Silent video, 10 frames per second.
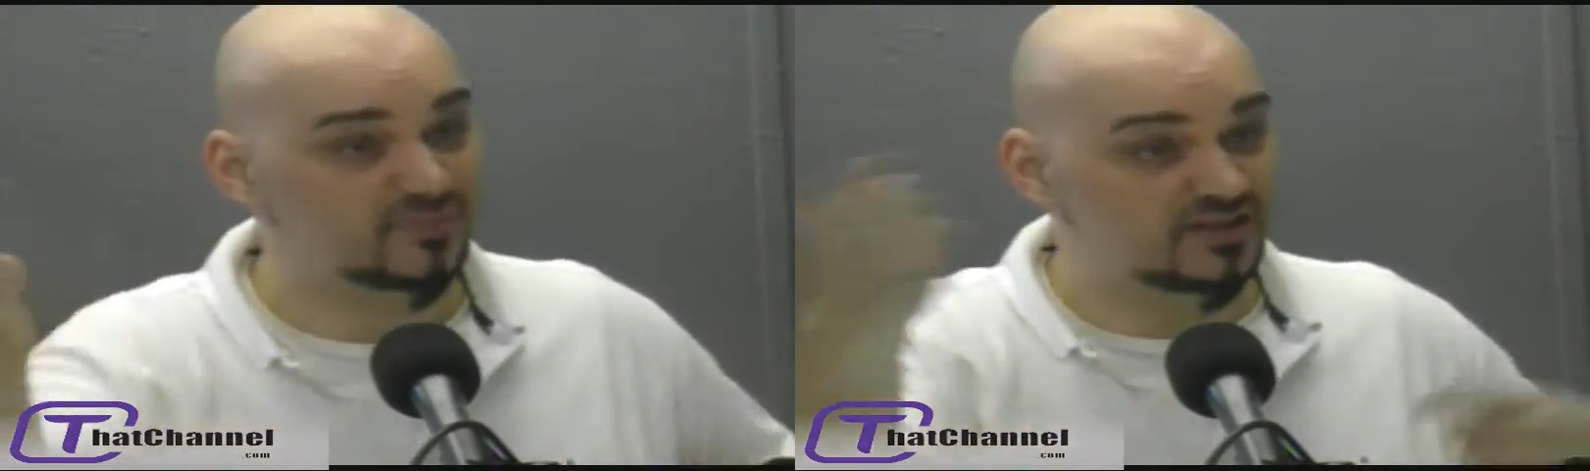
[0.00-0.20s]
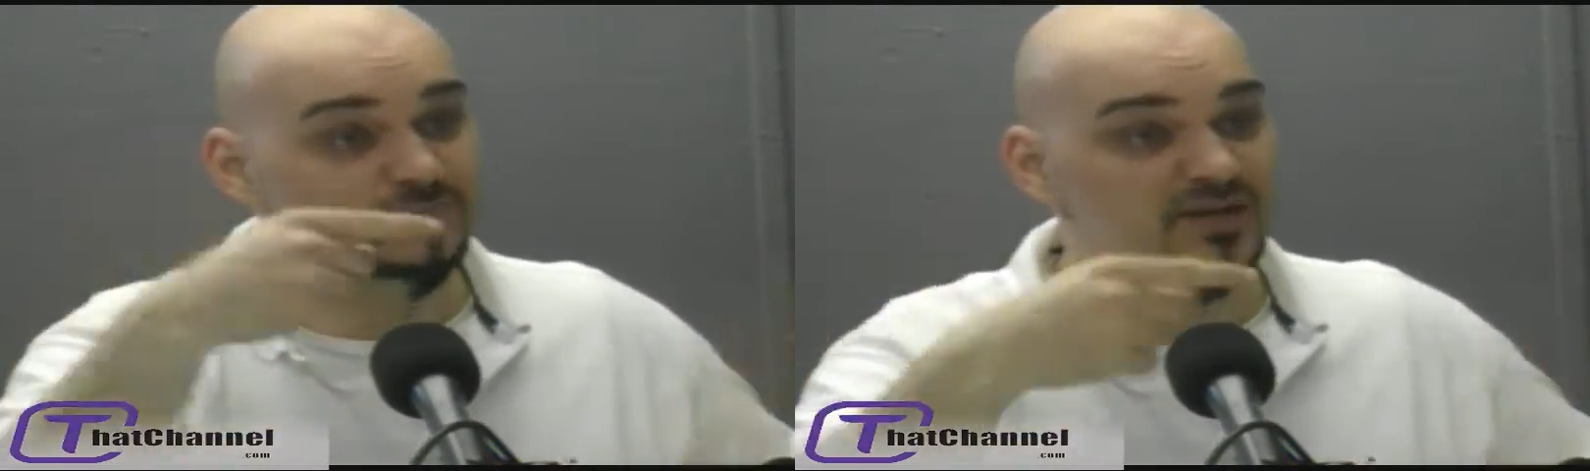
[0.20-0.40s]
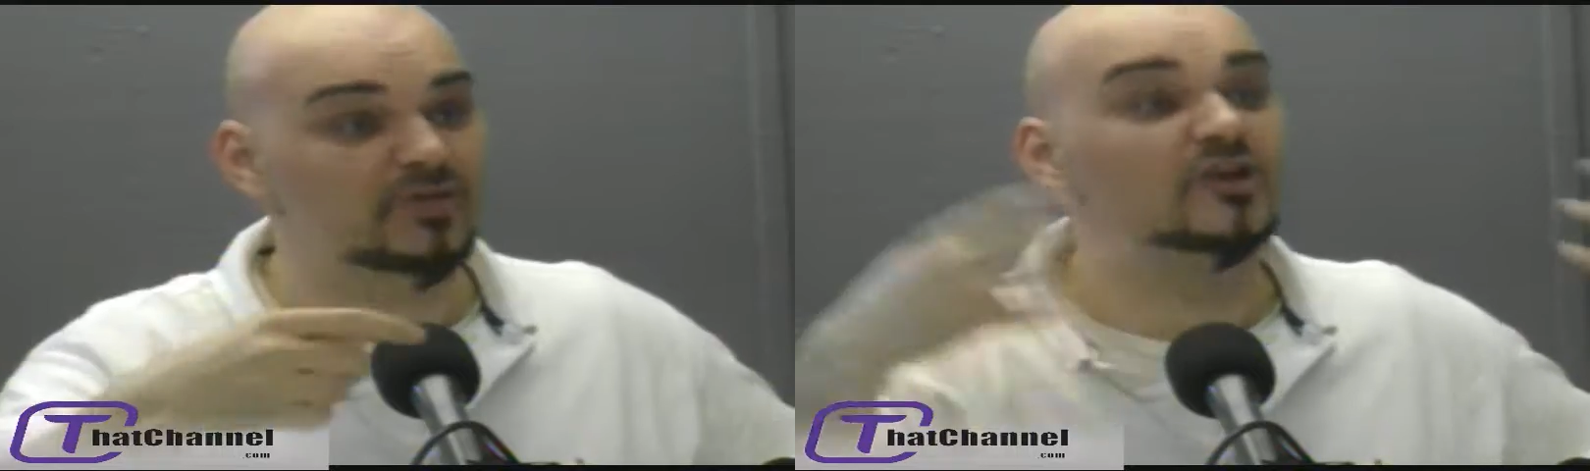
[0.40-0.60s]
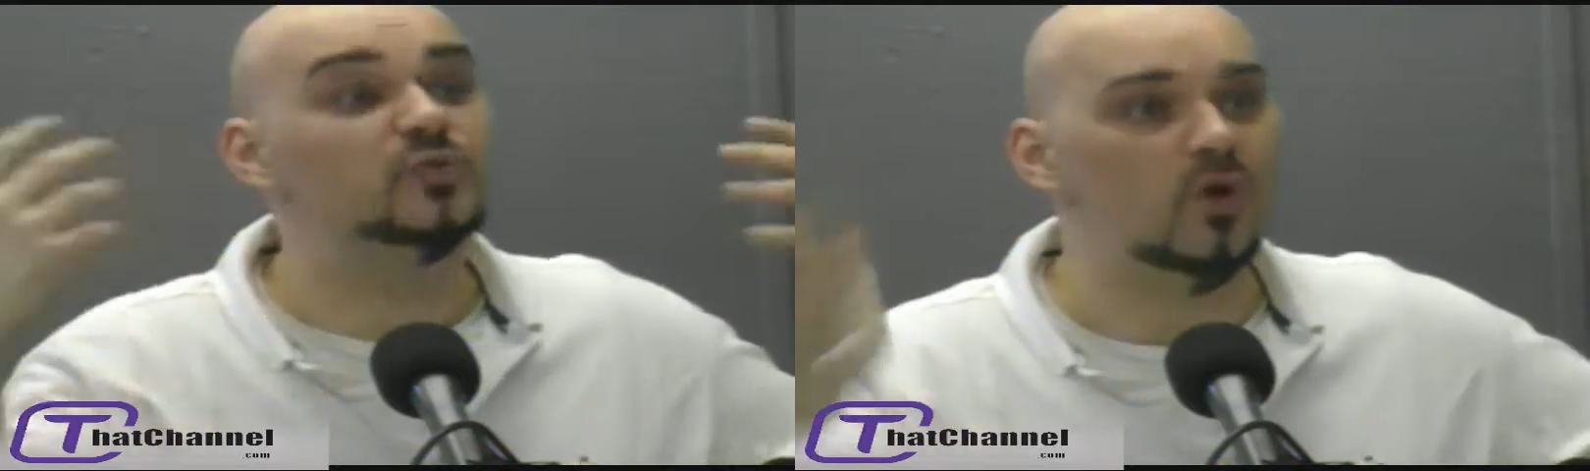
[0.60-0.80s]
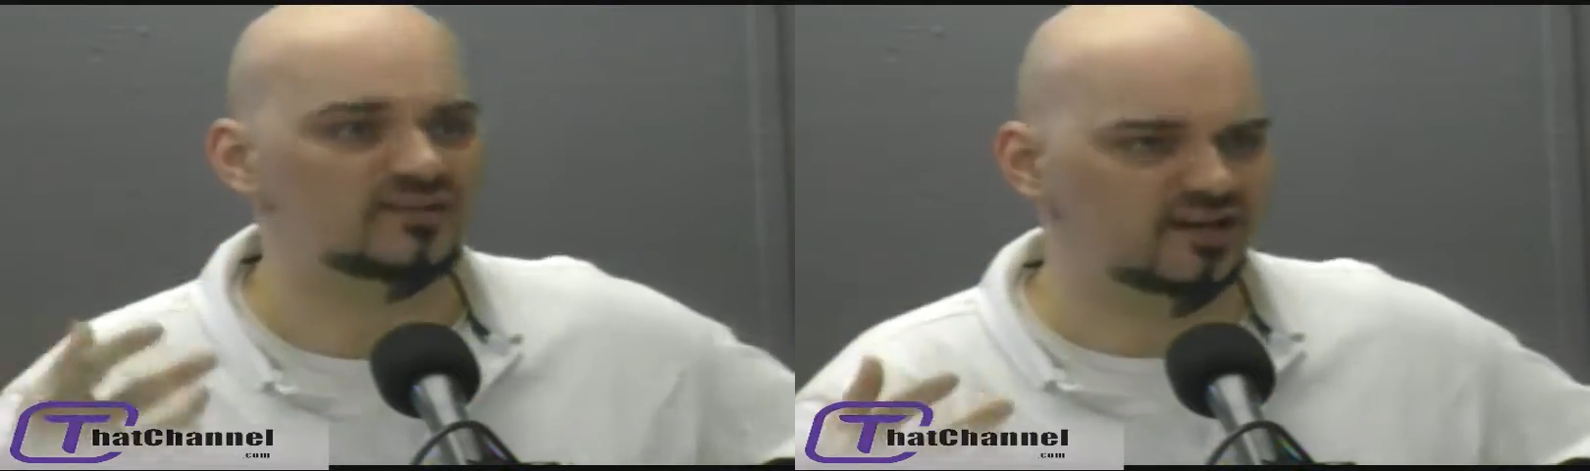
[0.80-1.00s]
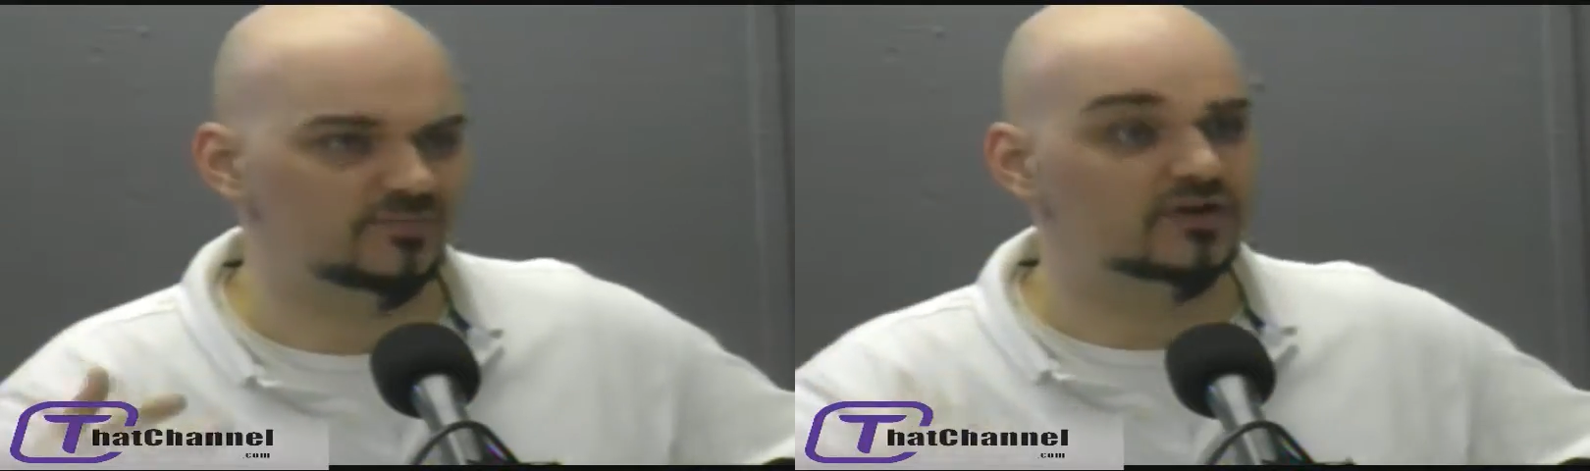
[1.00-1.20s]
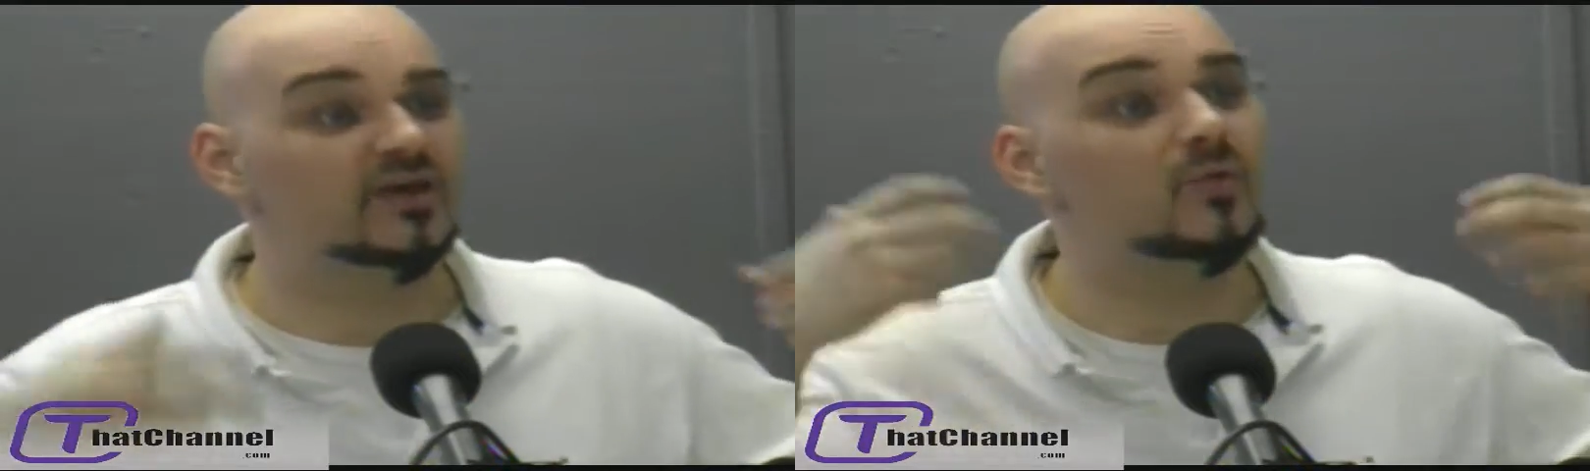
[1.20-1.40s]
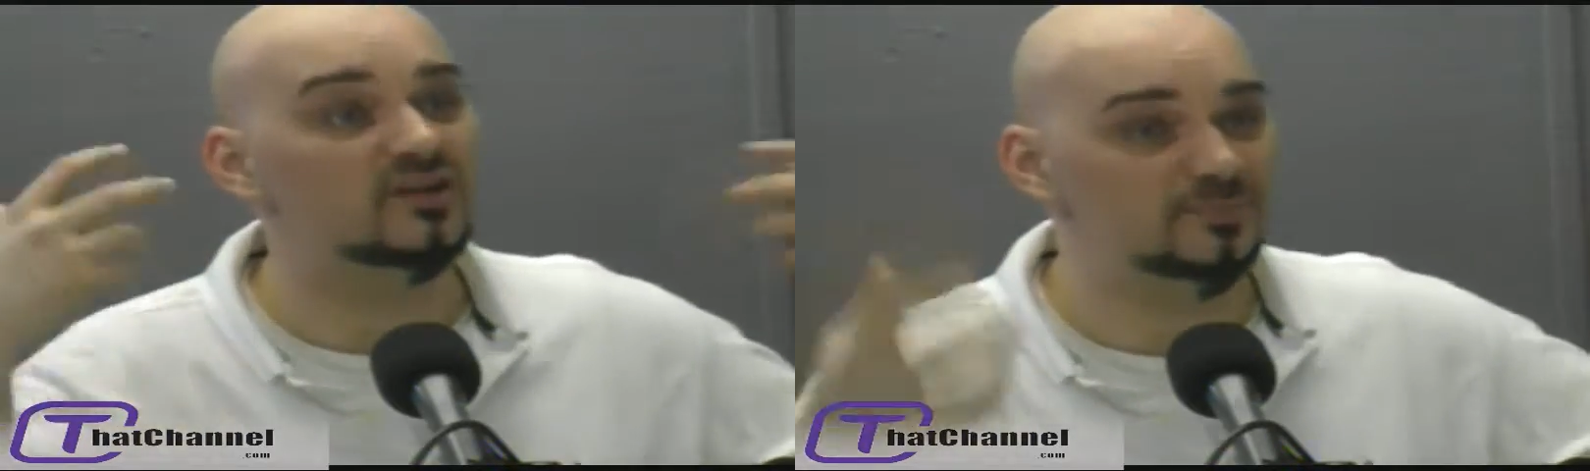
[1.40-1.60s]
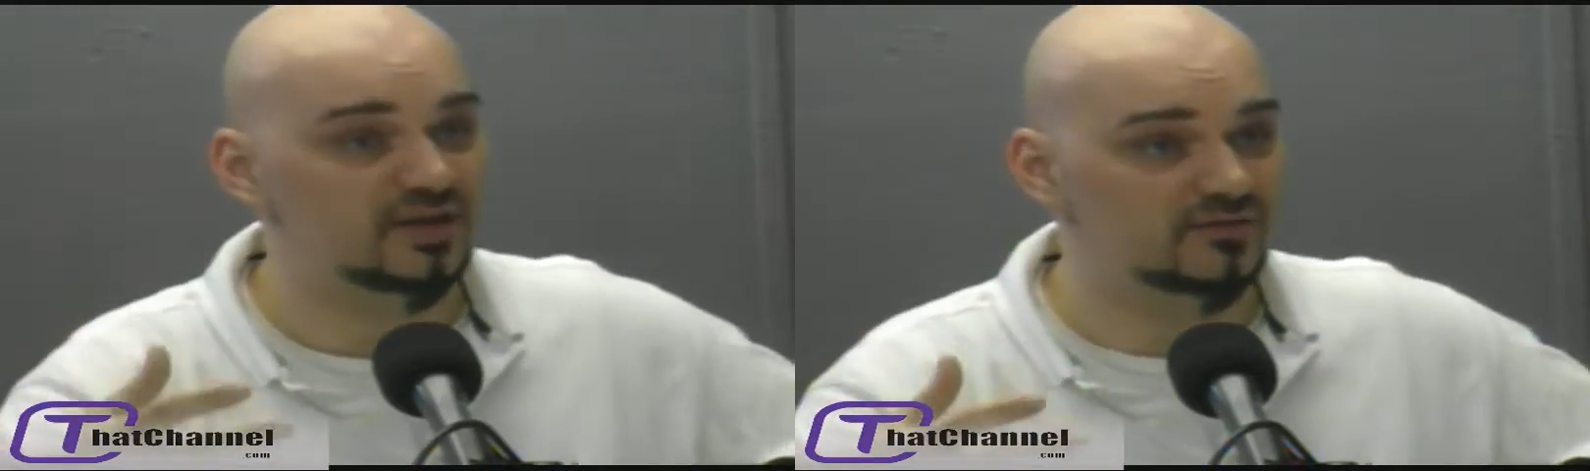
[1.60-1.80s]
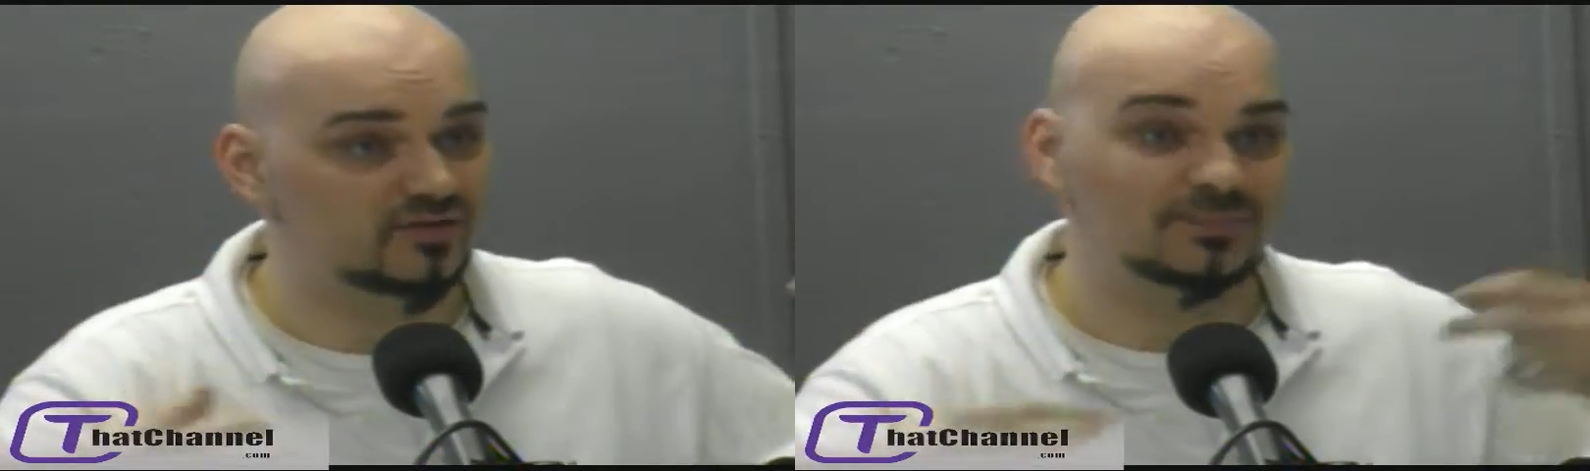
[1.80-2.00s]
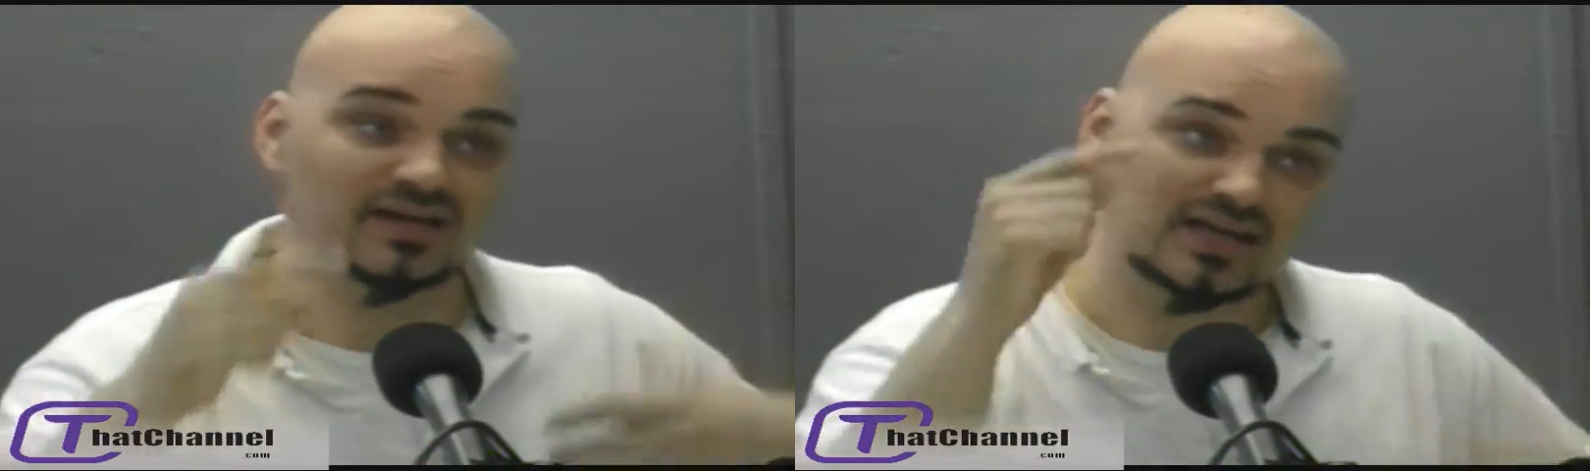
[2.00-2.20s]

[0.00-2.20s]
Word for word: these big players want to come here. They want to play for the mecca.